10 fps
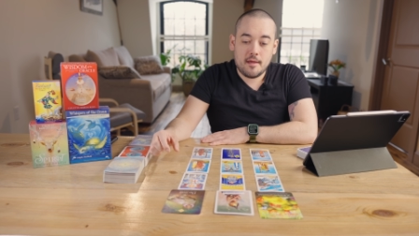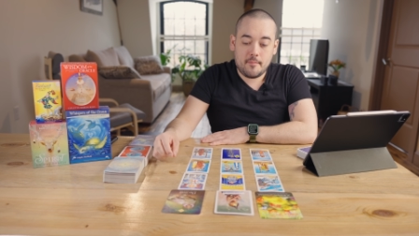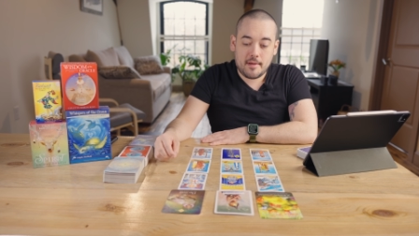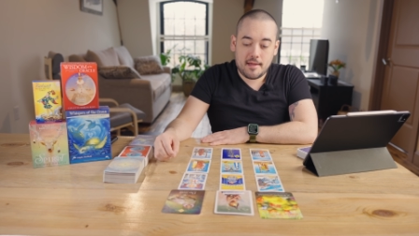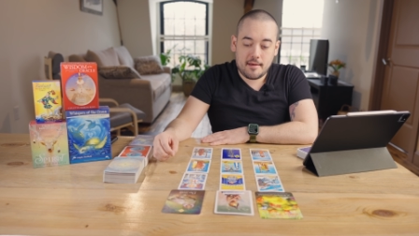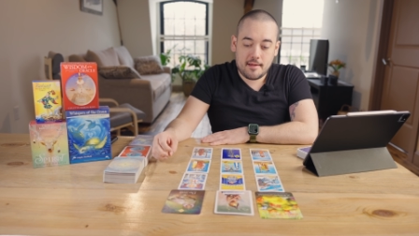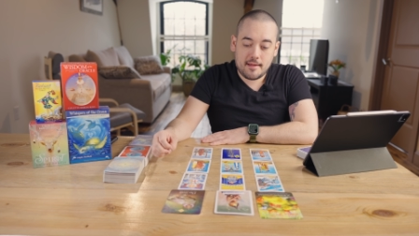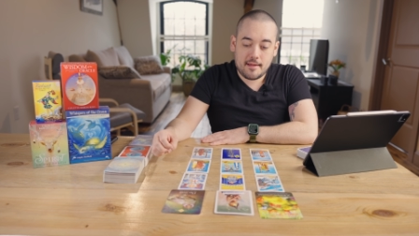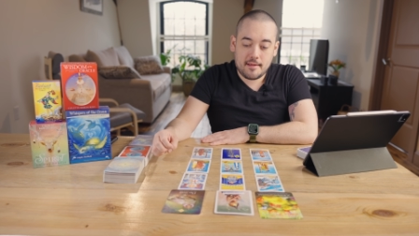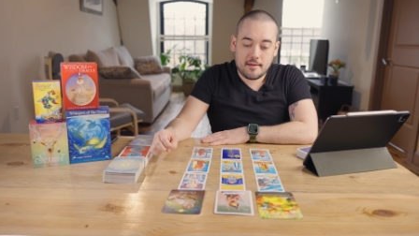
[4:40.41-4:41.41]
but
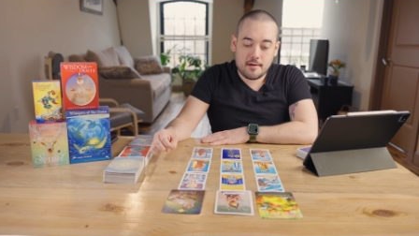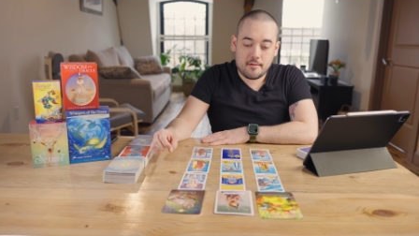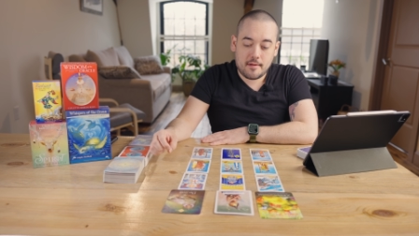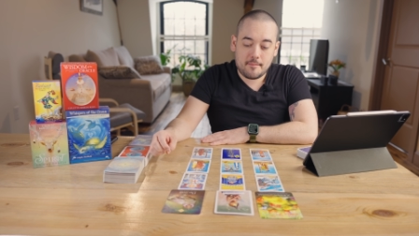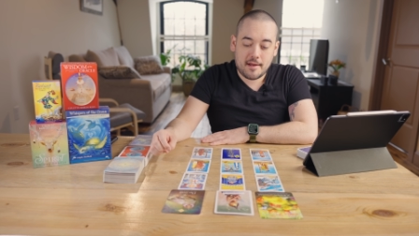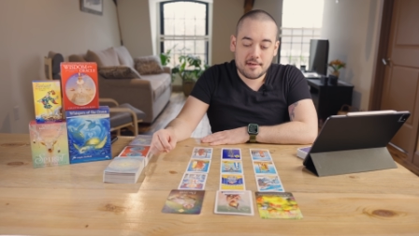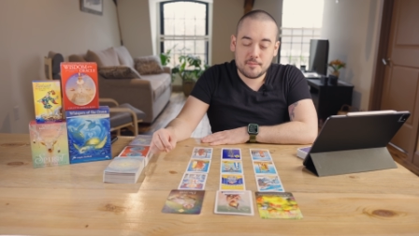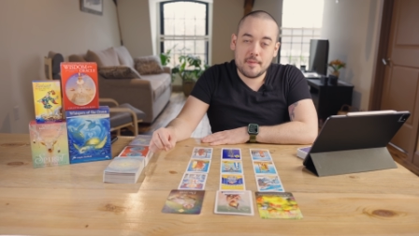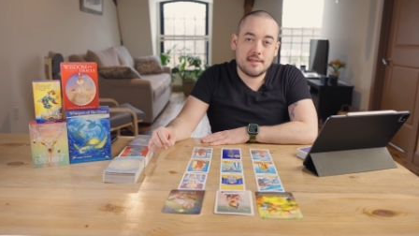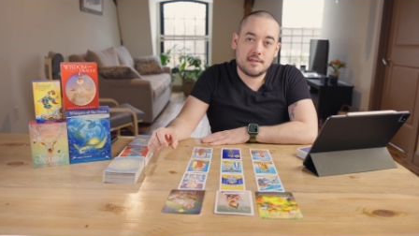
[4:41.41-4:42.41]
uh, you know, I'm, I
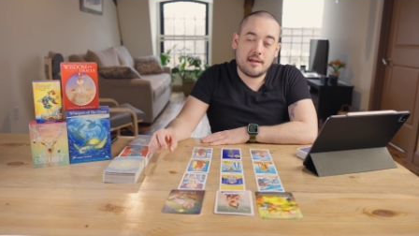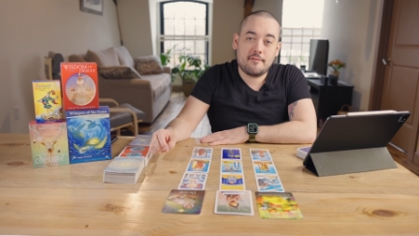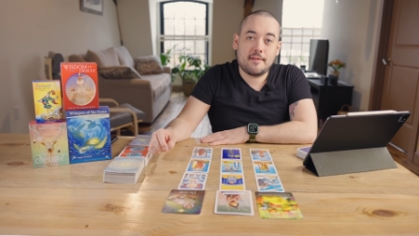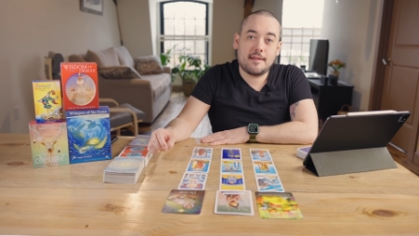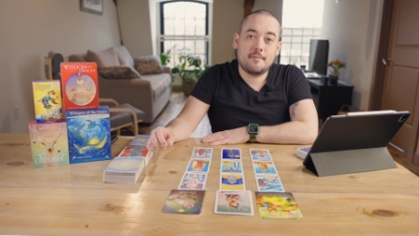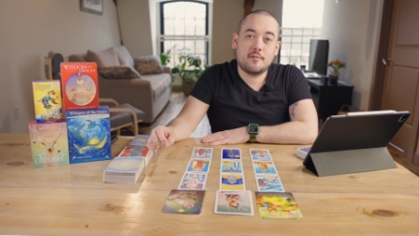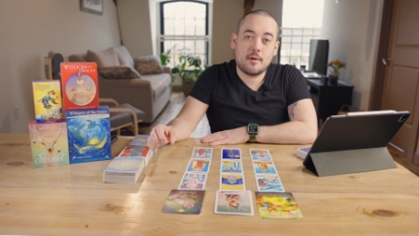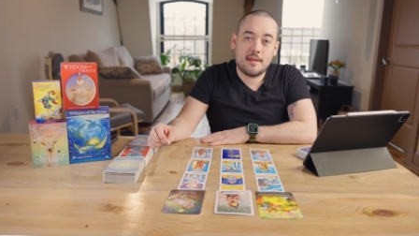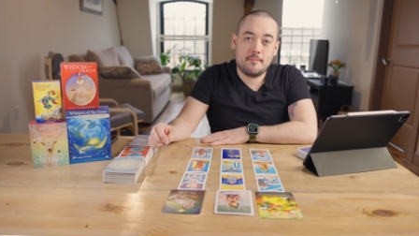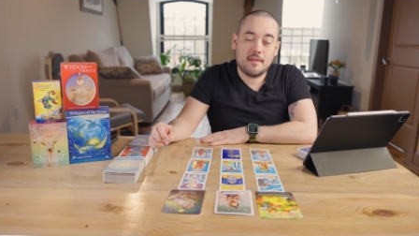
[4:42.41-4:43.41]
just pissed off like
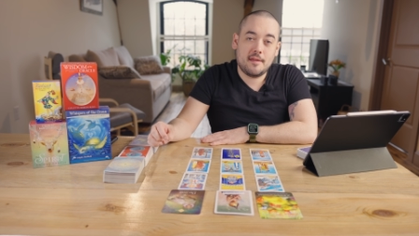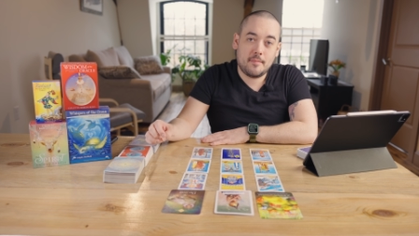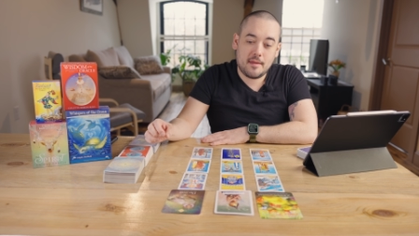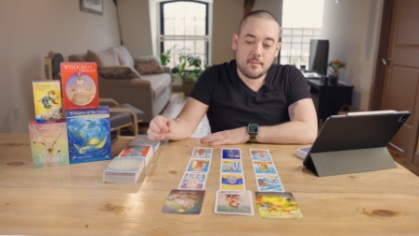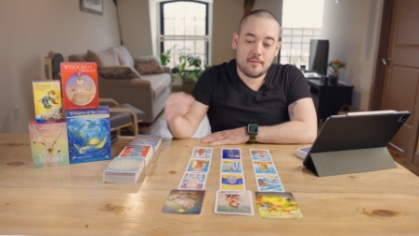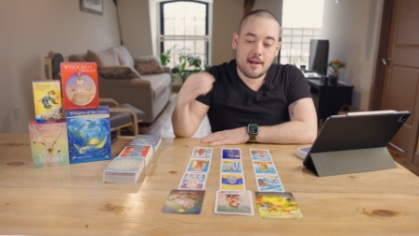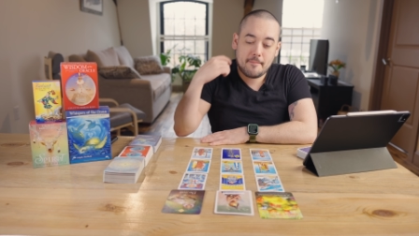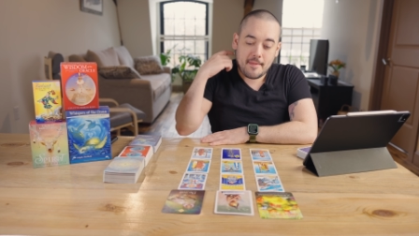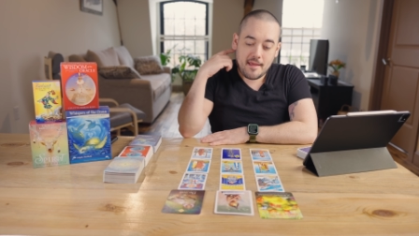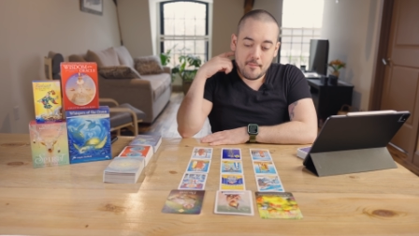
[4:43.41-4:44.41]
twenty million people, right?
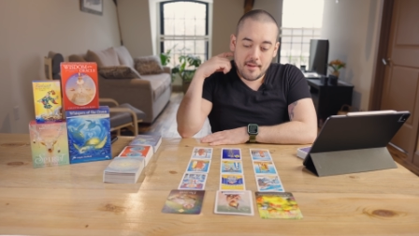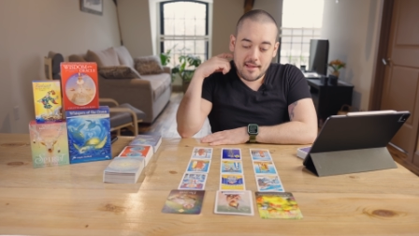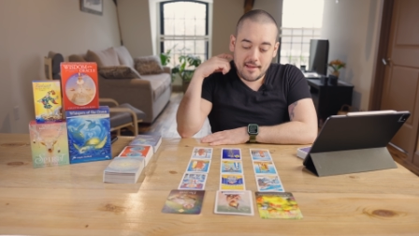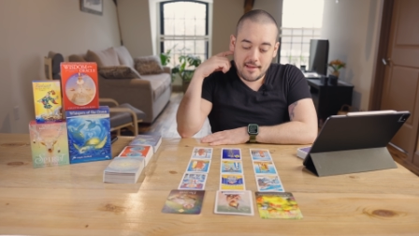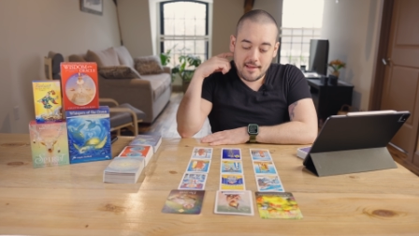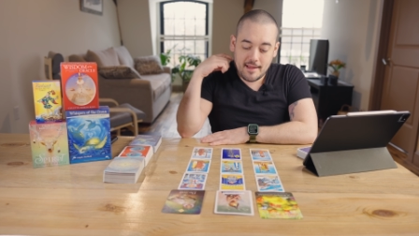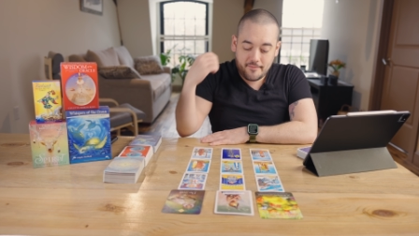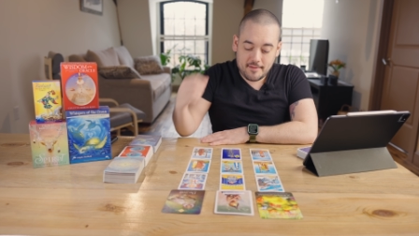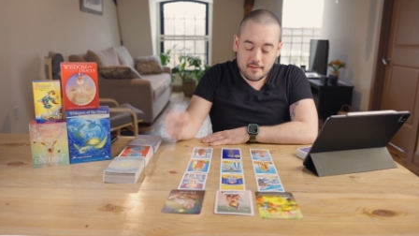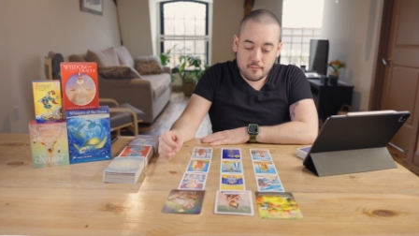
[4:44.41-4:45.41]
But uh, I
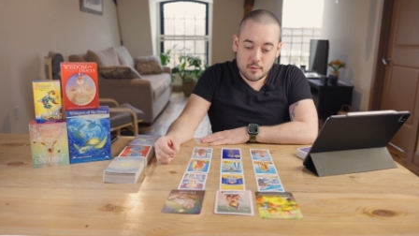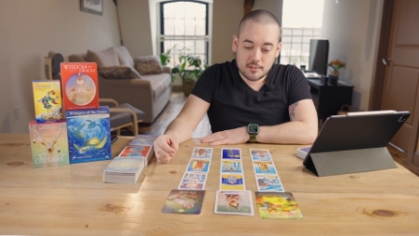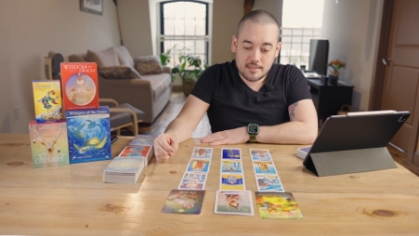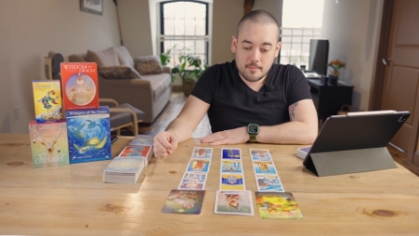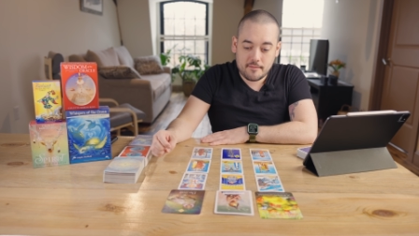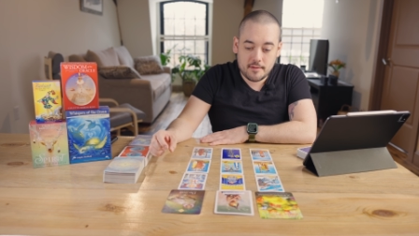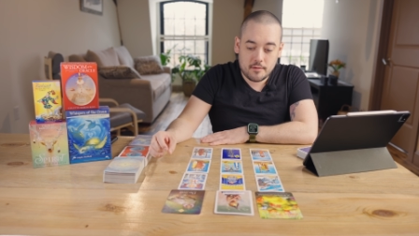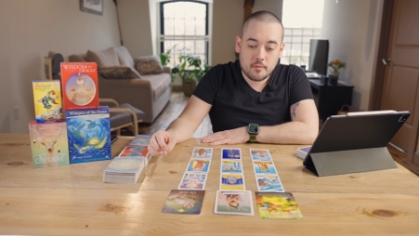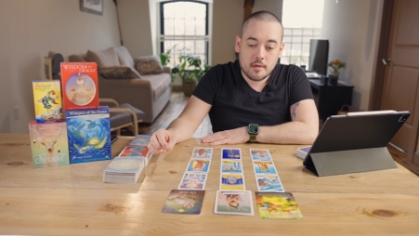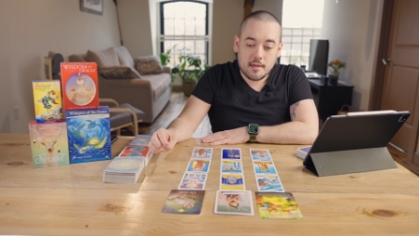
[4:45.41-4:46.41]
feel for some of you,